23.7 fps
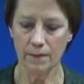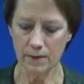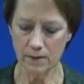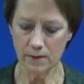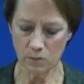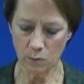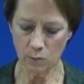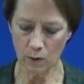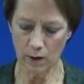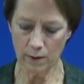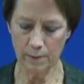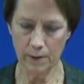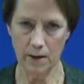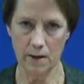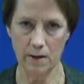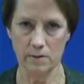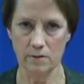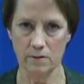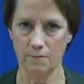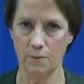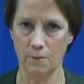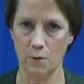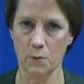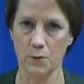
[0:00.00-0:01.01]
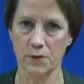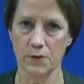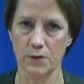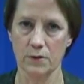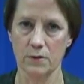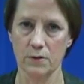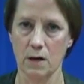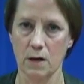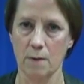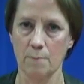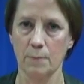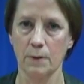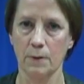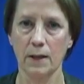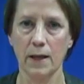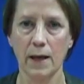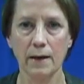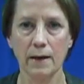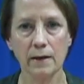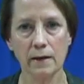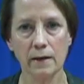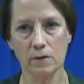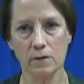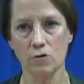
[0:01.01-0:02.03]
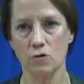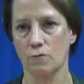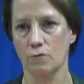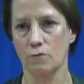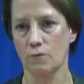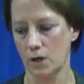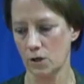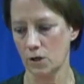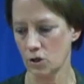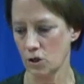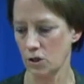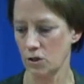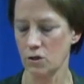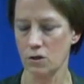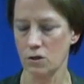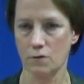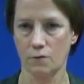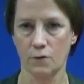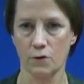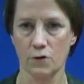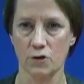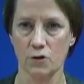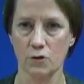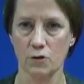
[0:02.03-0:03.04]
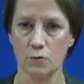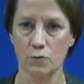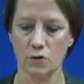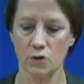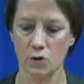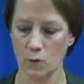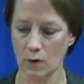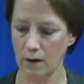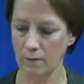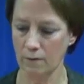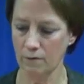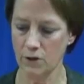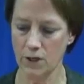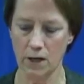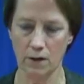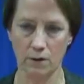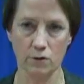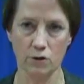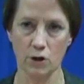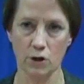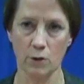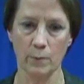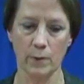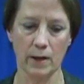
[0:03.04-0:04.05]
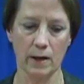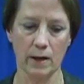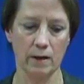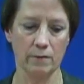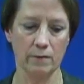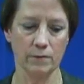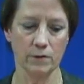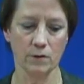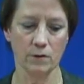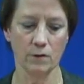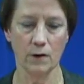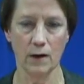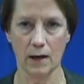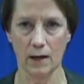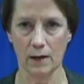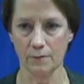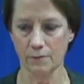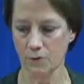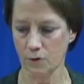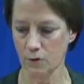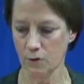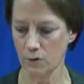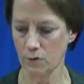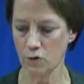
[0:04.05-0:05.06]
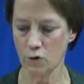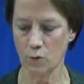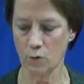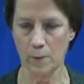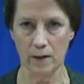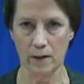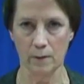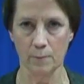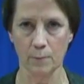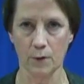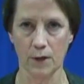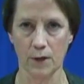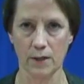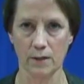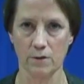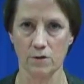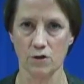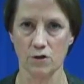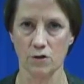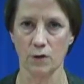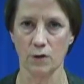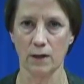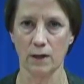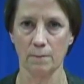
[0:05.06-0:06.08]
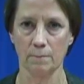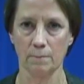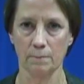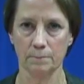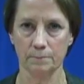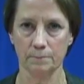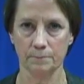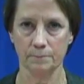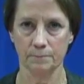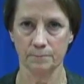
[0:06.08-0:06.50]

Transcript: This webcast focuses on planning interventions for students who have challenging behavior after traumatic brain injury.